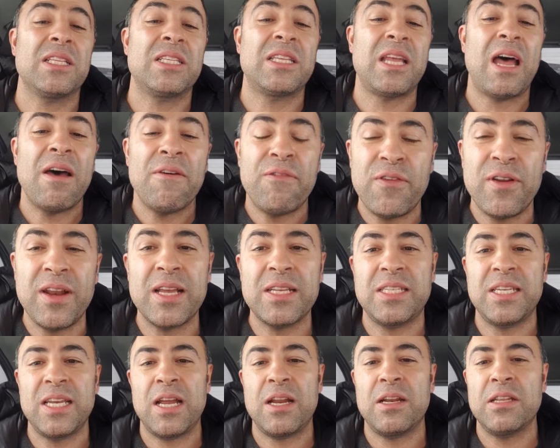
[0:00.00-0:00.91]

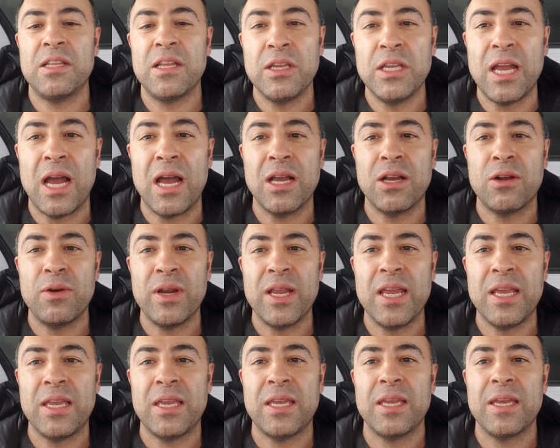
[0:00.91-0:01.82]
toughness here, the young
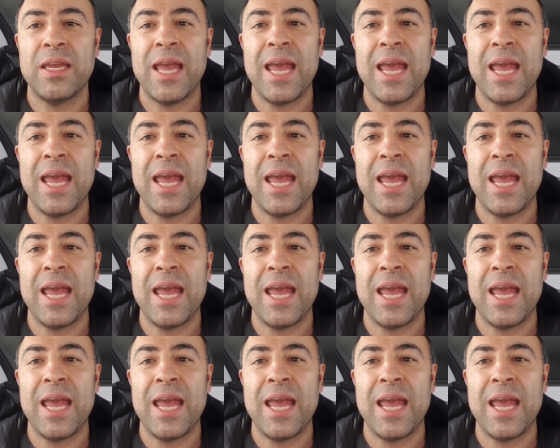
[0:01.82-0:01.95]
Greek,